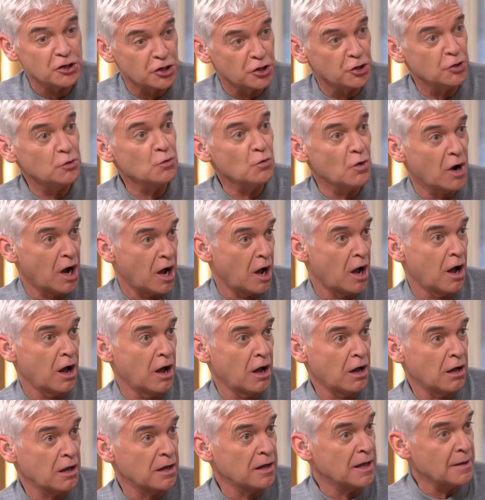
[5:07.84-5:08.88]
you
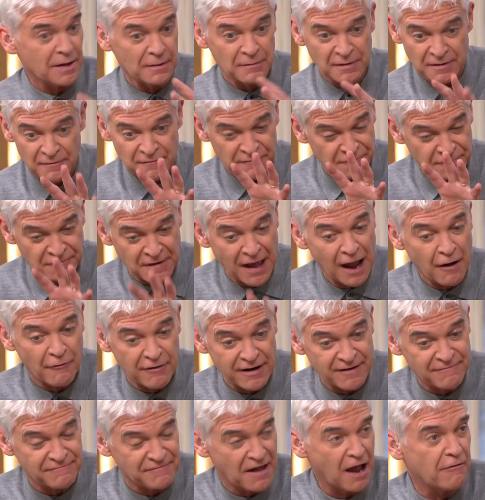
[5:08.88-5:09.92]
are...
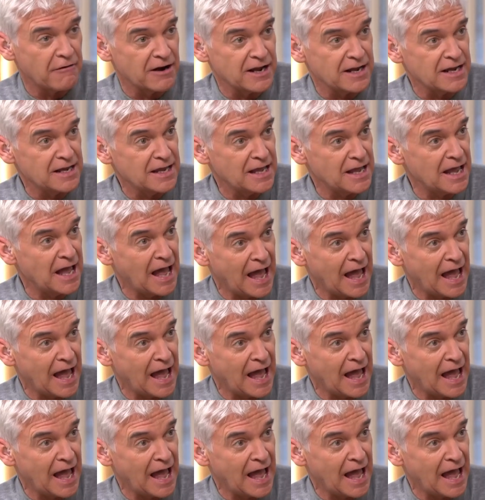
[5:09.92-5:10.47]
very, very